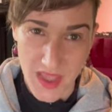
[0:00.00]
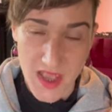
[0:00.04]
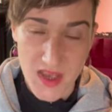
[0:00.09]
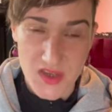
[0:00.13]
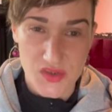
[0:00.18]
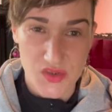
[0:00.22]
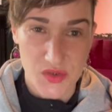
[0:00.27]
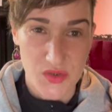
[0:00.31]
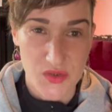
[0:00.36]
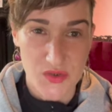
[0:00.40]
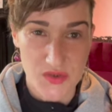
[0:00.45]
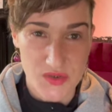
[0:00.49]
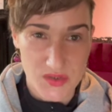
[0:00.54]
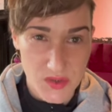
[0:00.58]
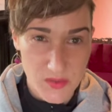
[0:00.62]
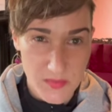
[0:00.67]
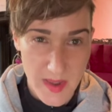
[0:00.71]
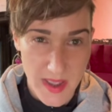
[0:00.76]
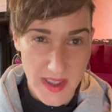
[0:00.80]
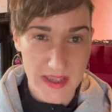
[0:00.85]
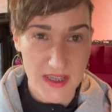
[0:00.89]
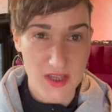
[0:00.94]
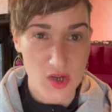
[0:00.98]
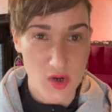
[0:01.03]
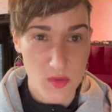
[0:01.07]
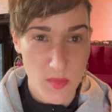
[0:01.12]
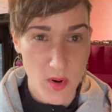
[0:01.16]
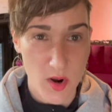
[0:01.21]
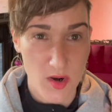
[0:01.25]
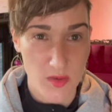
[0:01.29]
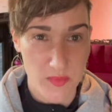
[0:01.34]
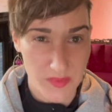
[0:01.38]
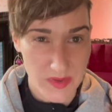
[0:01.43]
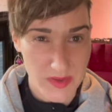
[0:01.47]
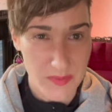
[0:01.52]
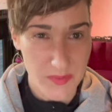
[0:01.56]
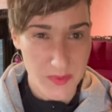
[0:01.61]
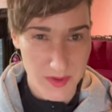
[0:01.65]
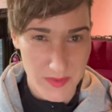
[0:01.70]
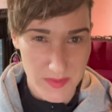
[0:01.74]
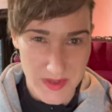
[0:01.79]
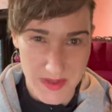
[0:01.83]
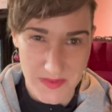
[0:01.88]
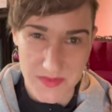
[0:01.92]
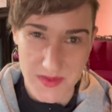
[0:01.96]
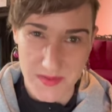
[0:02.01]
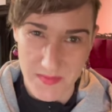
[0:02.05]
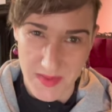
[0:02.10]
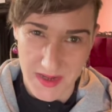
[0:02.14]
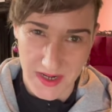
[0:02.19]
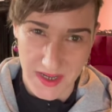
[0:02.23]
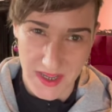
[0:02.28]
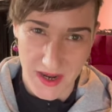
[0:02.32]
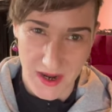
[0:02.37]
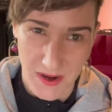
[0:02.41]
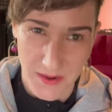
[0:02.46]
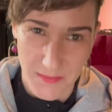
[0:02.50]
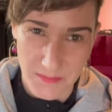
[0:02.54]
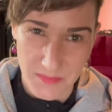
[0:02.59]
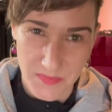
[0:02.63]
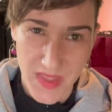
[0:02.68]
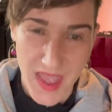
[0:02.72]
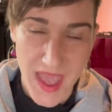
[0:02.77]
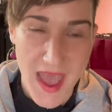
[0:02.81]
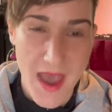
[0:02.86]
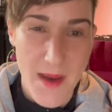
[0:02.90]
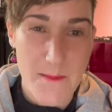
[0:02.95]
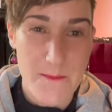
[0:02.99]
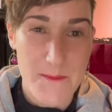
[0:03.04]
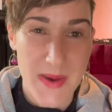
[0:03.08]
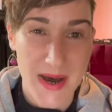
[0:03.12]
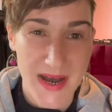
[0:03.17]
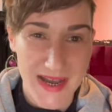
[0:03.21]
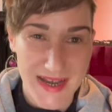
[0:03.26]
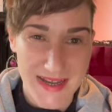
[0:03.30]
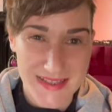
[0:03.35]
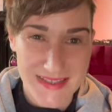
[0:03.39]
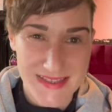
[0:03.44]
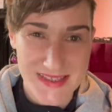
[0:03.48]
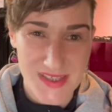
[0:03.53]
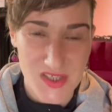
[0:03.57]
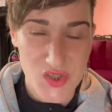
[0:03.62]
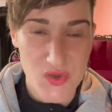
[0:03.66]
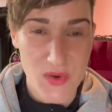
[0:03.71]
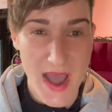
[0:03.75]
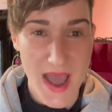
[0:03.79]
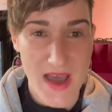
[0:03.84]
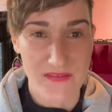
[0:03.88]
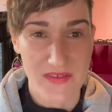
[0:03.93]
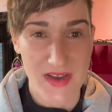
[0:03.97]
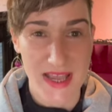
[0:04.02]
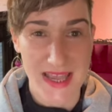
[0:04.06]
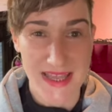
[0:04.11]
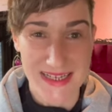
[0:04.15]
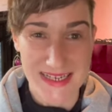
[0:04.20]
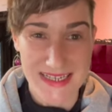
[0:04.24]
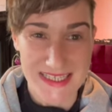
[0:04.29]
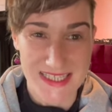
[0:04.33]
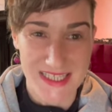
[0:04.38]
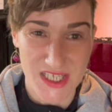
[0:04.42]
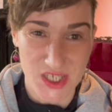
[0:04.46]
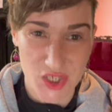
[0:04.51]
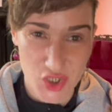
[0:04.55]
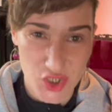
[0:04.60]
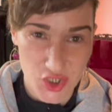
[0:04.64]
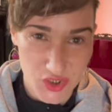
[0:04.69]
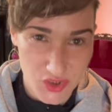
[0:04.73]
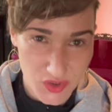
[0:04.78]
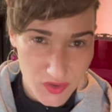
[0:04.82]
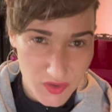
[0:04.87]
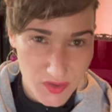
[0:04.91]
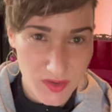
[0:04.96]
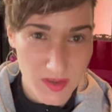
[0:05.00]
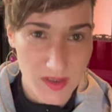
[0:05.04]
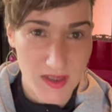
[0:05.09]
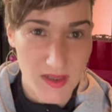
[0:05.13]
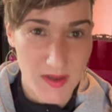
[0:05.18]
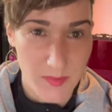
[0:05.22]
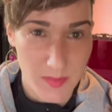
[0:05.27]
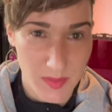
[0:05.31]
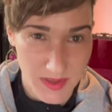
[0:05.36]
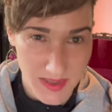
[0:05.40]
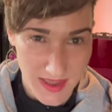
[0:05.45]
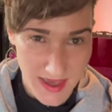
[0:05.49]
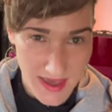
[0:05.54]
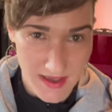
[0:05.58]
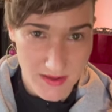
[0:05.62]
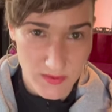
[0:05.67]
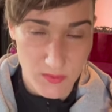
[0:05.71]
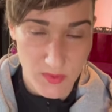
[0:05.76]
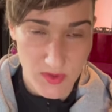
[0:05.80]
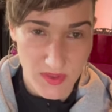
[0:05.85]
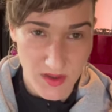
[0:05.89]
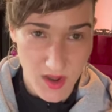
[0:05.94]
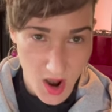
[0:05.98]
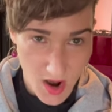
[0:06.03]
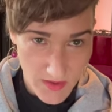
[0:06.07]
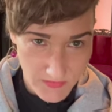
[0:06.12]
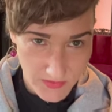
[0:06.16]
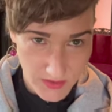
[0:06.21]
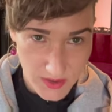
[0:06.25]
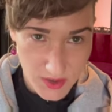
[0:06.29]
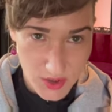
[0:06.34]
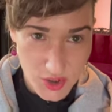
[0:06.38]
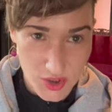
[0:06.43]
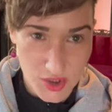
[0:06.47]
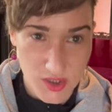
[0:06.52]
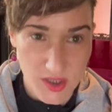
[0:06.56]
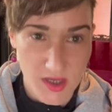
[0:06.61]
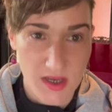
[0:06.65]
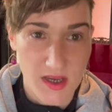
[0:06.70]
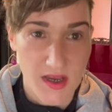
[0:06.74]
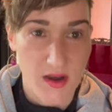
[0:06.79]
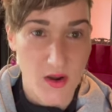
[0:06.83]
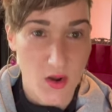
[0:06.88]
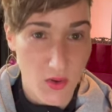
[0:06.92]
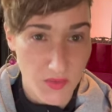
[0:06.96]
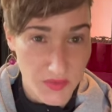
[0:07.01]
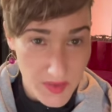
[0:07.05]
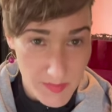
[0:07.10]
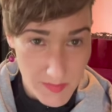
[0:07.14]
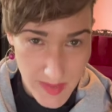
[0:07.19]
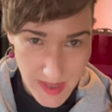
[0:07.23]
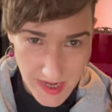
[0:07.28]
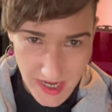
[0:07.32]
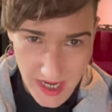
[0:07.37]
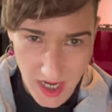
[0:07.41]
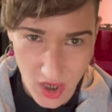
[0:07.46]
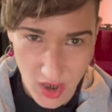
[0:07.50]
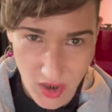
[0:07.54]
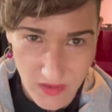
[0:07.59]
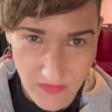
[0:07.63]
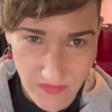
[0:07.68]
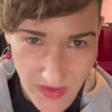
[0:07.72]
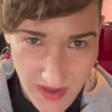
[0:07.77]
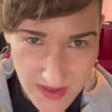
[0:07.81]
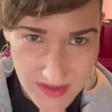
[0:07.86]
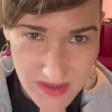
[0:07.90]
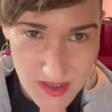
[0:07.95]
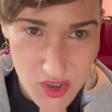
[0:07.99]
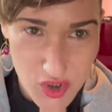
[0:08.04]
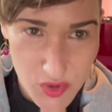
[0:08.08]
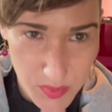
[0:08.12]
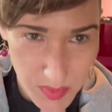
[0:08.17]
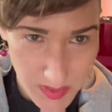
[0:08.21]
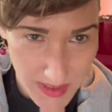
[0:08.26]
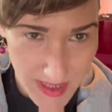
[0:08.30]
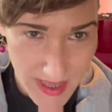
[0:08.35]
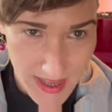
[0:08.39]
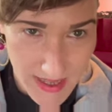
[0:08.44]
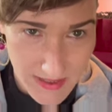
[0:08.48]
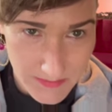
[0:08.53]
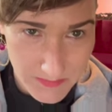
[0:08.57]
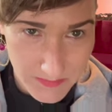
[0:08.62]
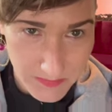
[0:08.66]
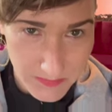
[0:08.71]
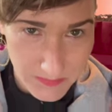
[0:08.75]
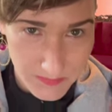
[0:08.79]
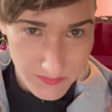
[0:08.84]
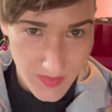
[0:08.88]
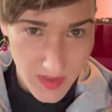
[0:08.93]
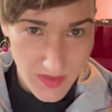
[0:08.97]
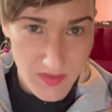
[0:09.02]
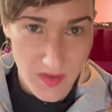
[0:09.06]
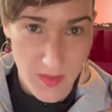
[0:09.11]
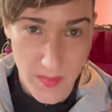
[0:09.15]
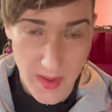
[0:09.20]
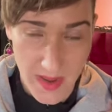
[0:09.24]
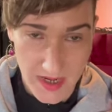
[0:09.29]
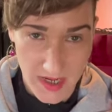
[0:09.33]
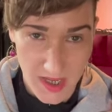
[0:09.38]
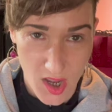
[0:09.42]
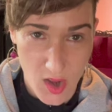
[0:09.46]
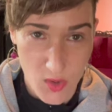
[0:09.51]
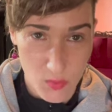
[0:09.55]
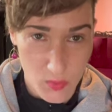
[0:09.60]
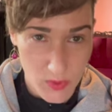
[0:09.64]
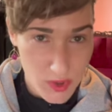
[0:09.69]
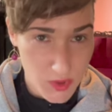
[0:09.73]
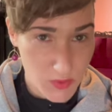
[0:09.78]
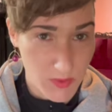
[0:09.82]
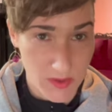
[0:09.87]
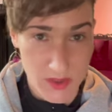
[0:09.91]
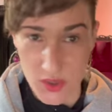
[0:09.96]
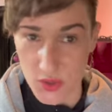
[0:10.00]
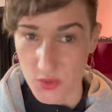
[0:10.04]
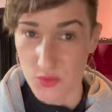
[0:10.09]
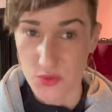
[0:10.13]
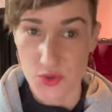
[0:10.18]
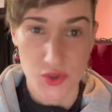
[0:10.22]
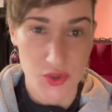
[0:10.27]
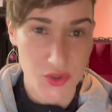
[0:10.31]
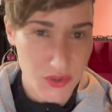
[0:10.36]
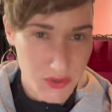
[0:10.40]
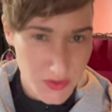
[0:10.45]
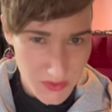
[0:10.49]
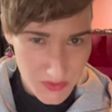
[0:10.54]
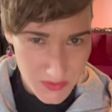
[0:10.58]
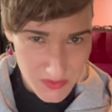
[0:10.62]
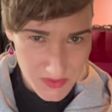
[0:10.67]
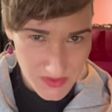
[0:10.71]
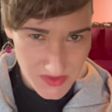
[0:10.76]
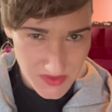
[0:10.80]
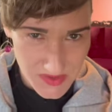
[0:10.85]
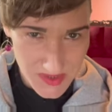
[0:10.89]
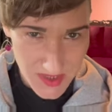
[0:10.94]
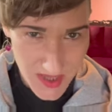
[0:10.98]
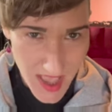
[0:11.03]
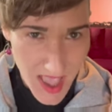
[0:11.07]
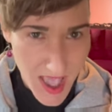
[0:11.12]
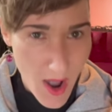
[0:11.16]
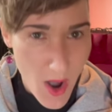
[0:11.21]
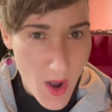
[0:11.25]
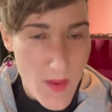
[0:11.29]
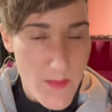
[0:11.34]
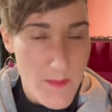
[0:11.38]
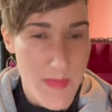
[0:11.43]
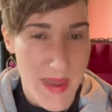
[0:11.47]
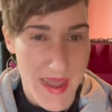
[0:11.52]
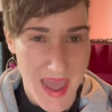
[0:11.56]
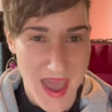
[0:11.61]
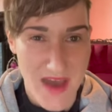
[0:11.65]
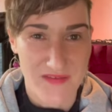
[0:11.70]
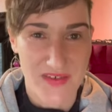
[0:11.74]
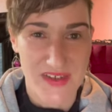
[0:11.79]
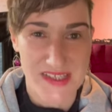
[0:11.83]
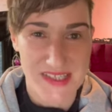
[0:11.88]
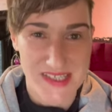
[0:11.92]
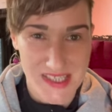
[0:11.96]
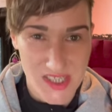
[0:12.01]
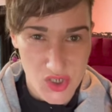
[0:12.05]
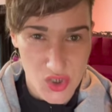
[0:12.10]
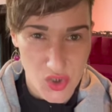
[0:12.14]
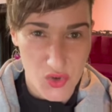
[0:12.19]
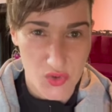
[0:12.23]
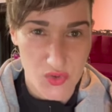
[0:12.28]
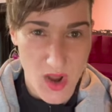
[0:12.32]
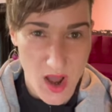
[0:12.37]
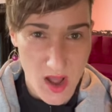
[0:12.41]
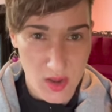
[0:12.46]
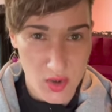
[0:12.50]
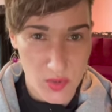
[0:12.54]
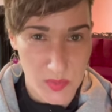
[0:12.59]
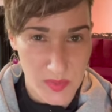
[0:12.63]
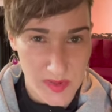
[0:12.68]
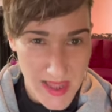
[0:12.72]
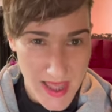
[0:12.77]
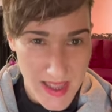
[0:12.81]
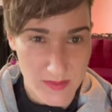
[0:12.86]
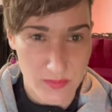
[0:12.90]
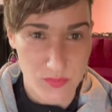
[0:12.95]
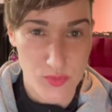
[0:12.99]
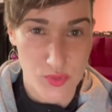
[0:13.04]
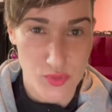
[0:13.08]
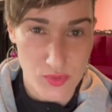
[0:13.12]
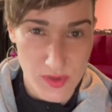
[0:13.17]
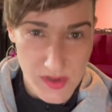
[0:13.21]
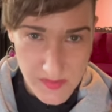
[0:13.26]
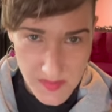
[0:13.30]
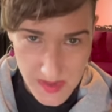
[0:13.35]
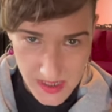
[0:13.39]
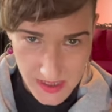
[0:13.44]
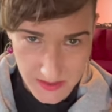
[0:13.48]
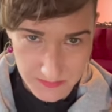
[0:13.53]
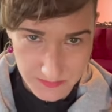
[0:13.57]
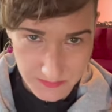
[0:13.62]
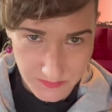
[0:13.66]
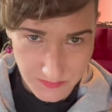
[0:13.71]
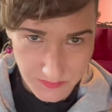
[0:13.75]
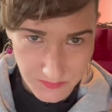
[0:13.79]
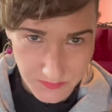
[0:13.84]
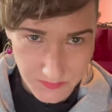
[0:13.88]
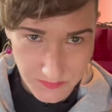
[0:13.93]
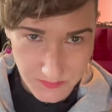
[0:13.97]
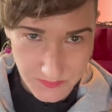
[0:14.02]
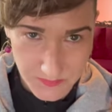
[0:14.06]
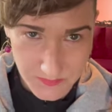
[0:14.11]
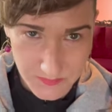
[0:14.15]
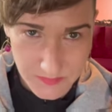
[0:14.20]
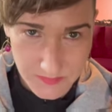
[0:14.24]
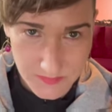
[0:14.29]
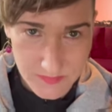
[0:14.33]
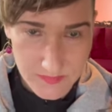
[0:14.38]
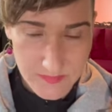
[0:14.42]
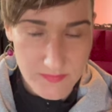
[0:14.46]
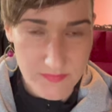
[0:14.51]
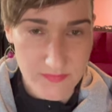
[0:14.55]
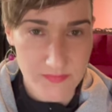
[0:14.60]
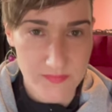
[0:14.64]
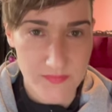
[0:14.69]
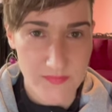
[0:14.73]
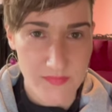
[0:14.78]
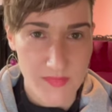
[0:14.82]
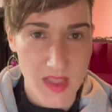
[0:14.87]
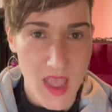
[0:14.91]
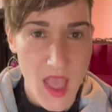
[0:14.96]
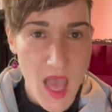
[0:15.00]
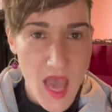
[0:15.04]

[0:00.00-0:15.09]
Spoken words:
So you're still paying your Part B premium to Medicare, but you have an additional plan with coverage called the Medicare Advantage plan. Depending on which one you choose, may have a $0 plan premium.